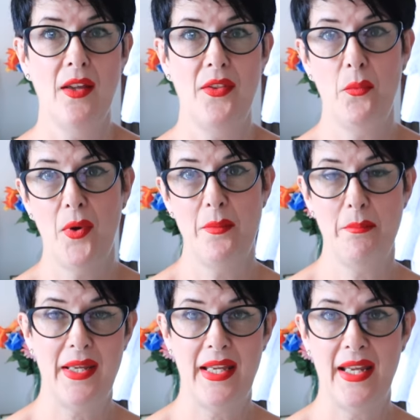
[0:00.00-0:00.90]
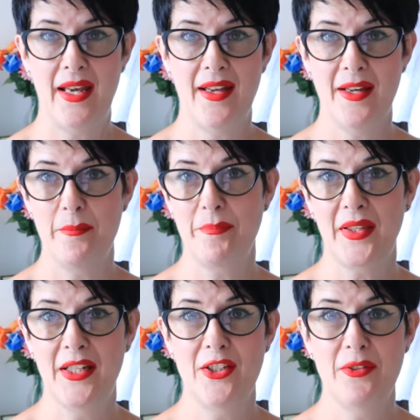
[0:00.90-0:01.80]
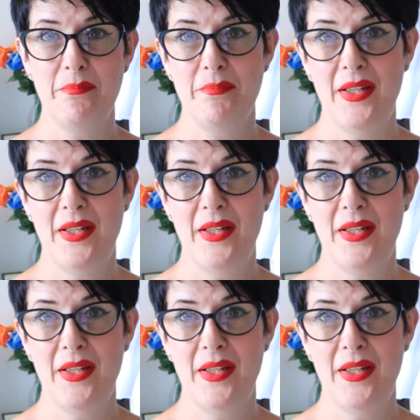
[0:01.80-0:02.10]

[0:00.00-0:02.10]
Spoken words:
there won't be a